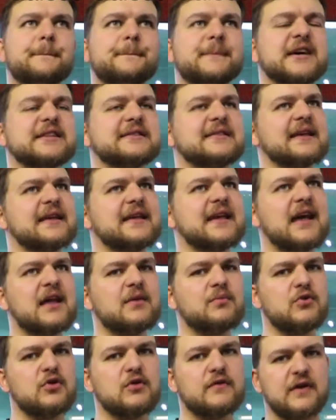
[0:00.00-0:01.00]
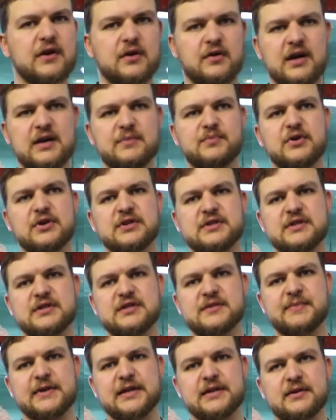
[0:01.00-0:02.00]
but they can move at great bursts
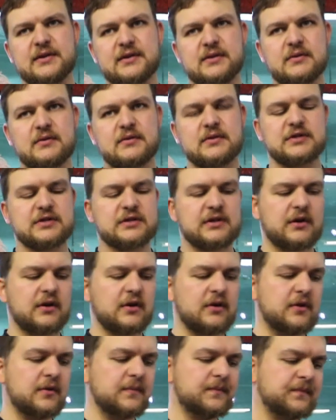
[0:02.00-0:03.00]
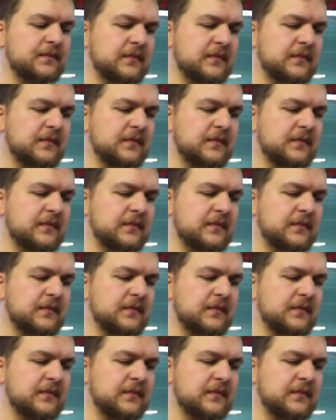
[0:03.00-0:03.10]
of speed. So